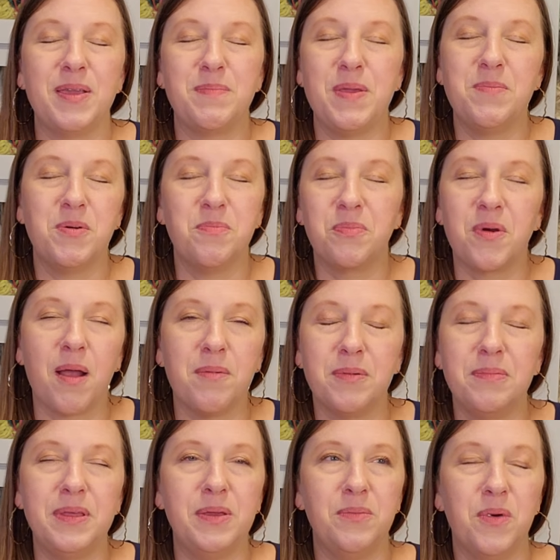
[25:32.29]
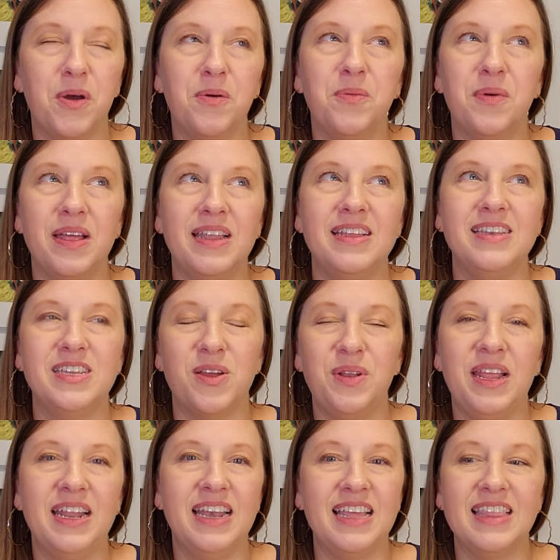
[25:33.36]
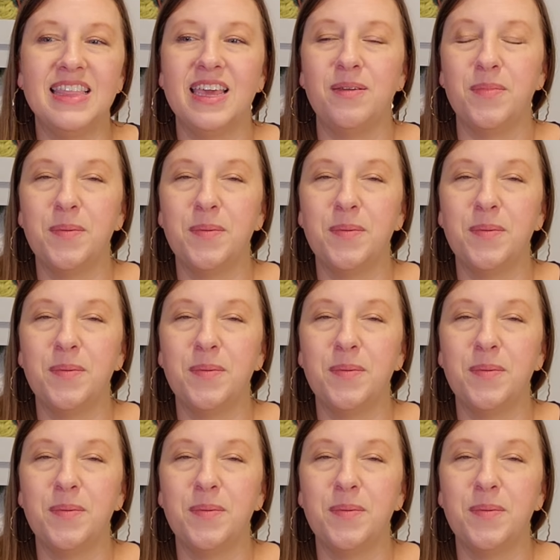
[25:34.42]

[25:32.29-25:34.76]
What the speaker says: people probably won't want to donate anything,